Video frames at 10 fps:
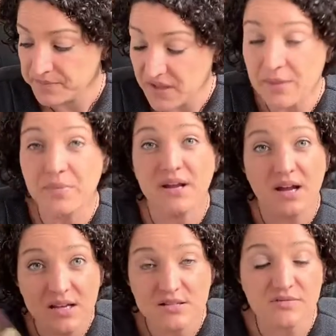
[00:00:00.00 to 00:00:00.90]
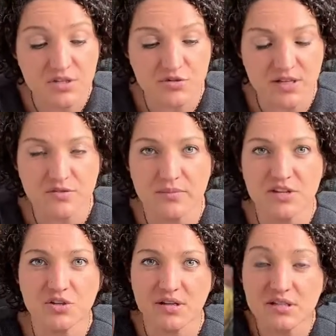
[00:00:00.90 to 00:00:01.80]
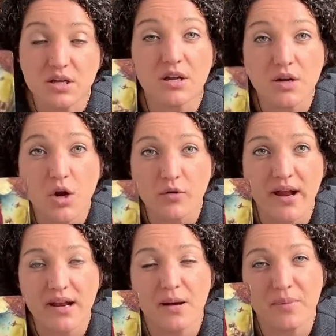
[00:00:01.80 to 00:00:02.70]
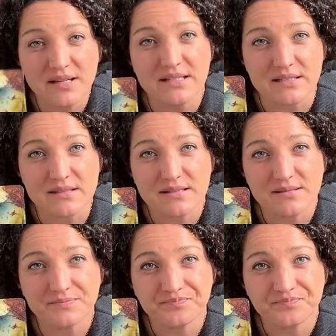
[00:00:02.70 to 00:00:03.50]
And because of this transformation, it's going to create abundance.